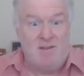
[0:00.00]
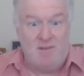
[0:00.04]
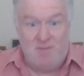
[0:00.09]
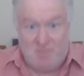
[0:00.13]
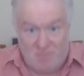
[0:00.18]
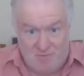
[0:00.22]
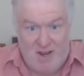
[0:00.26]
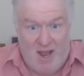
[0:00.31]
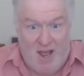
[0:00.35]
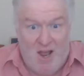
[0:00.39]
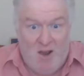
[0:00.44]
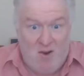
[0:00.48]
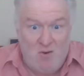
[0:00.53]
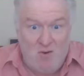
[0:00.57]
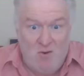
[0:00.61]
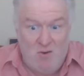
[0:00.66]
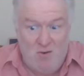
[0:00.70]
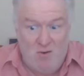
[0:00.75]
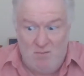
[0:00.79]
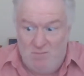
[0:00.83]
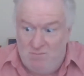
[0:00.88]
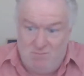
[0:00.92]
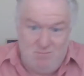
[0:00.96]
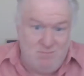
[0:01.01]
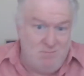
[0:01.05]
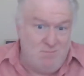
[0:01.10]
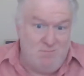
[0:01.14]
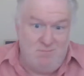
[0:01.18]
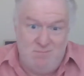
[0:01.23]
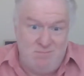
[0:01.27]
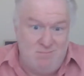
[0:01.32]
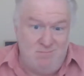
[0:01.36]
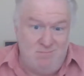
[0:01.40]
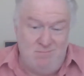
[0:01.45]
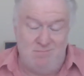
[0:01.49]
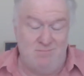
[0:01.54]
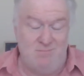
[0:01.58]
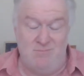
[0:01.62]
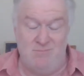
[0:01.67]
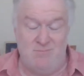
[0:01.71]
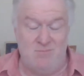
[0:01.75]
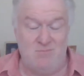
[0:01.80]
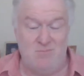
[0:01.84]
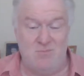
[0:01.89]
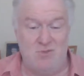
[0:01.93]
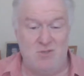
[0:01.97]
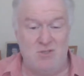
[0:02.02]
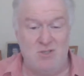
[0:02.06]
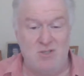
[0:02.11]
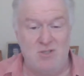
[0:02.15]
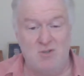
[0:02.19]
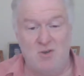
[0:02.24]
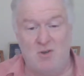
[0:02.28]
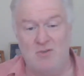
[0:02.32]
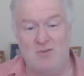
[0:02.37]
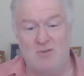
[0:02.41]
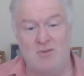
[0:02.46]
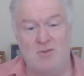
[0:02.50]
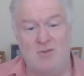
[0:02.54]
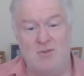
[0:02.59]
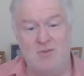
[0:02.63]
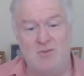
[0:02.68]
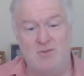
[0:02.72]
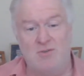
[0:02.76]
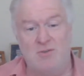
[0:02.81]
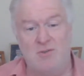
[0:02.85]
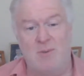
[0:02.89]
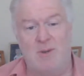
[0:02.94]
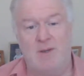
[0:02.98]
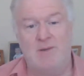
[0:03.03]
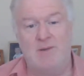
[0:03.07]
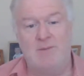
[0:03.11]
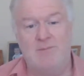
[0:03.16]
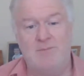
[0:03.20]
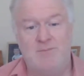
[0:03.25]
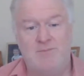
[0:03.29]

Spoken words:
Now, she's not talking to me.